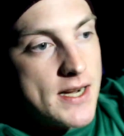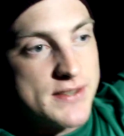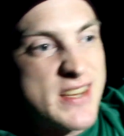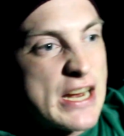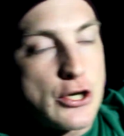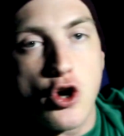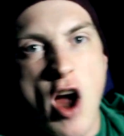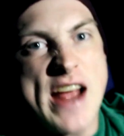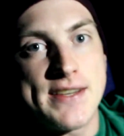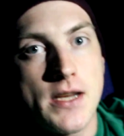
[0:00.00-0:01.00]
It's getting
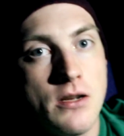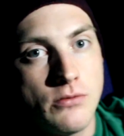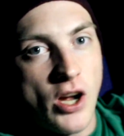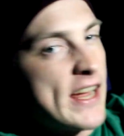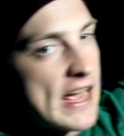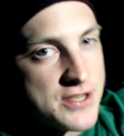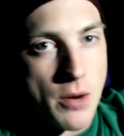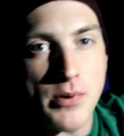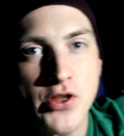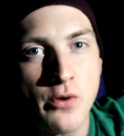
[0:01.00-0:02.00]
crazy. I'll catch
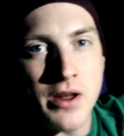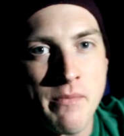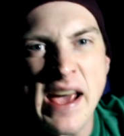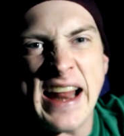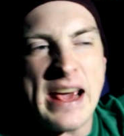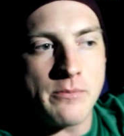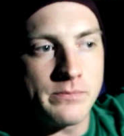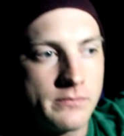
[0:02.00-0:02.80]
up with you in a minute.